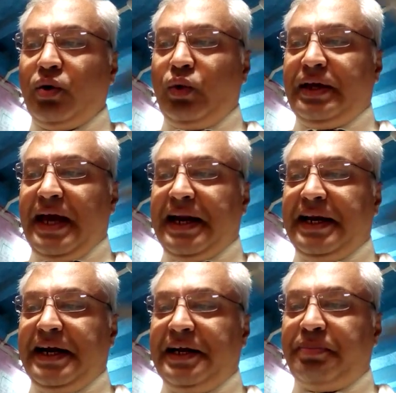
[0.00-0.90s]
We can
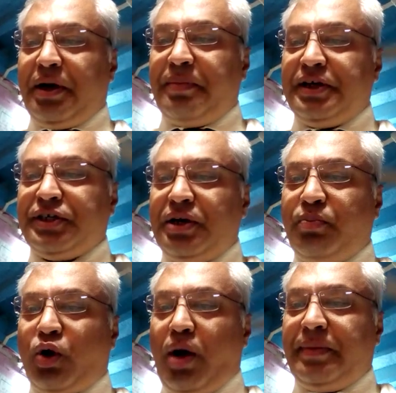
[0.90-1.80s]
read information
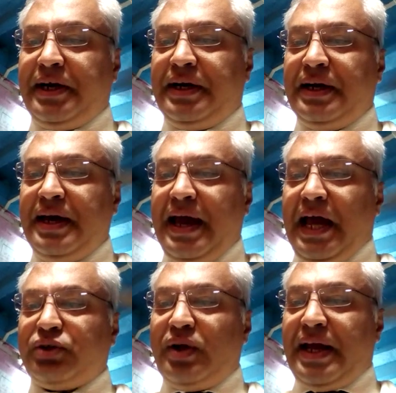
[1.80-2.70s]
from it
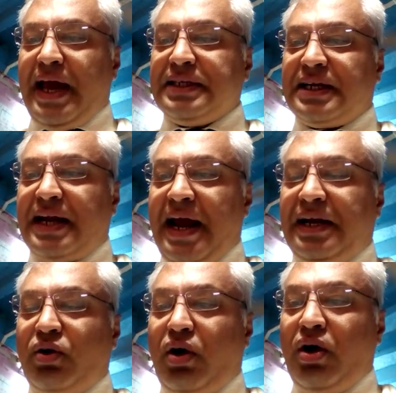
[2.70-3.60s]
as well as
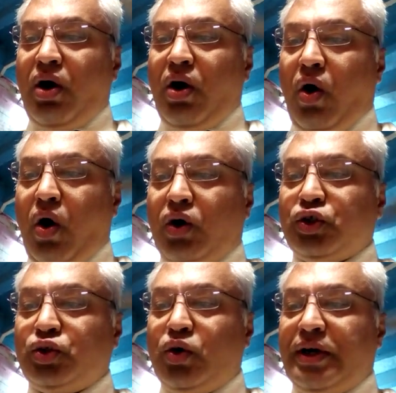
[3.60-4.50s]
write or
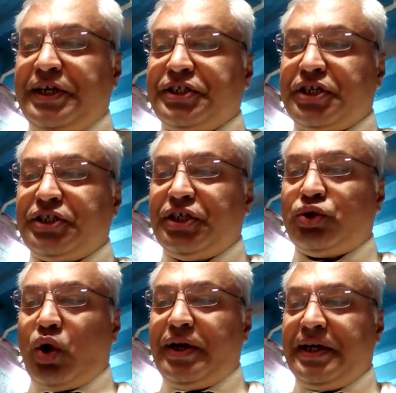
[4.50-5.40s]
store instructions
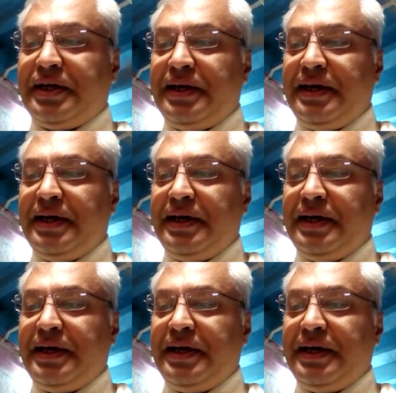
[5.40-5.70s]
on it.